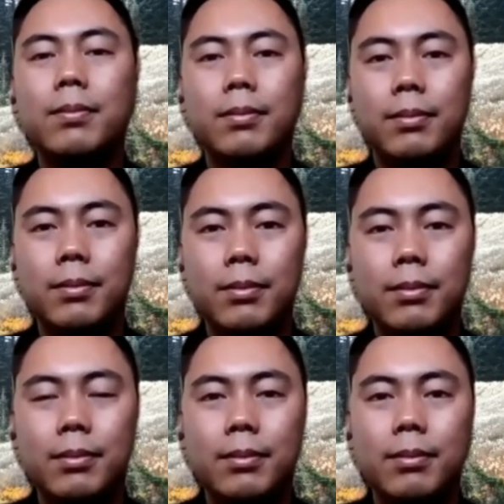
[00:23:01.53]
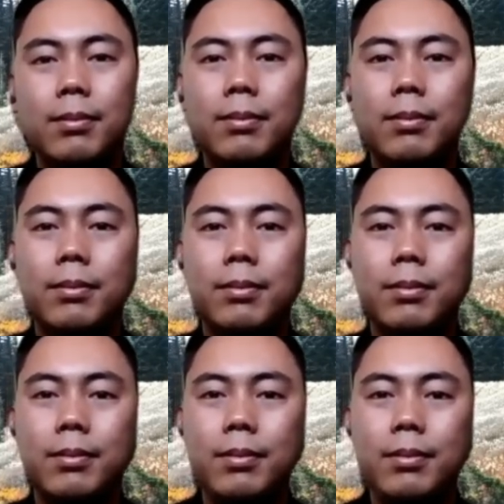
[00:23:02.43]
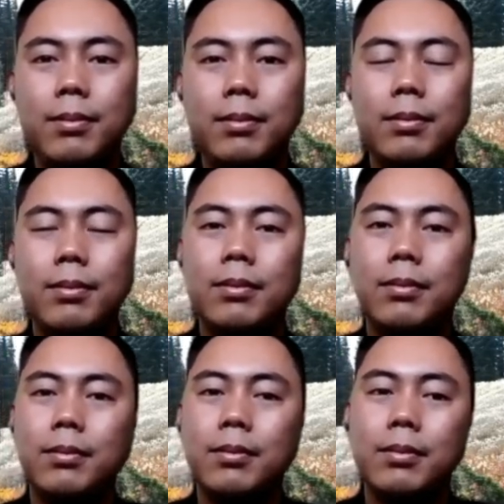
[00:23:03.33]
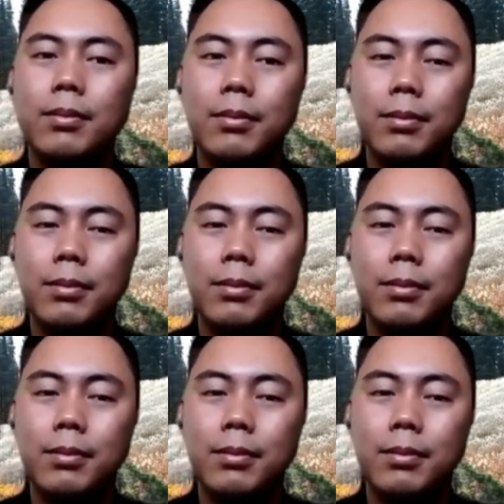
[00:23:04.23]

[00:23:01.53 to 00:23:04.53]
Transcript: This person isn't speaking.